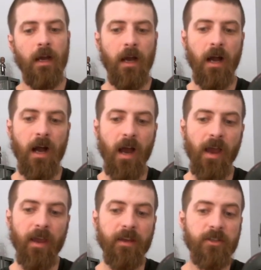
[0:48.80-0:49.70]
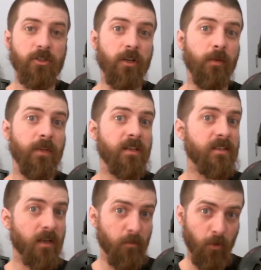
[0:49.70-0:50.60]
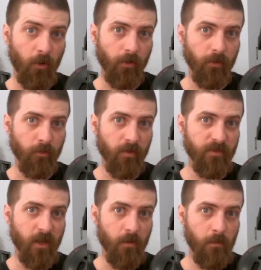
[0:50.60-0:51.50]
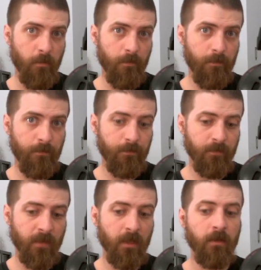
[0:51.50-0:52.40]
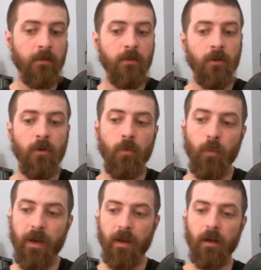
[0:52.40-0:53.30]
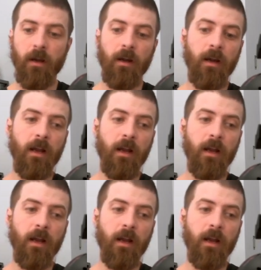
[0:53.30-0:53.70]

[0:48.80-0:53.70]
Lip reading: I streamed a second part of the review where